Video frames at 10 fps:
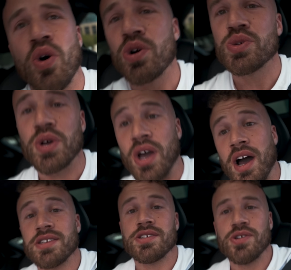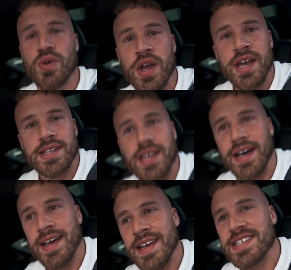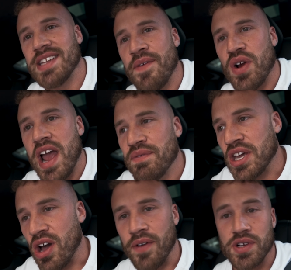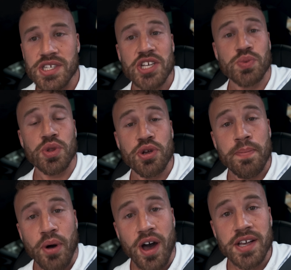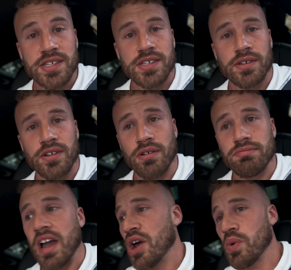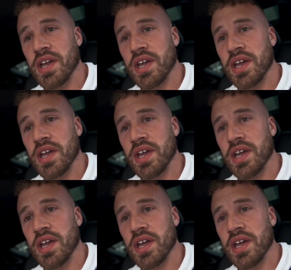Or it's what causes you to never have that conversation with your boss to, you know, how do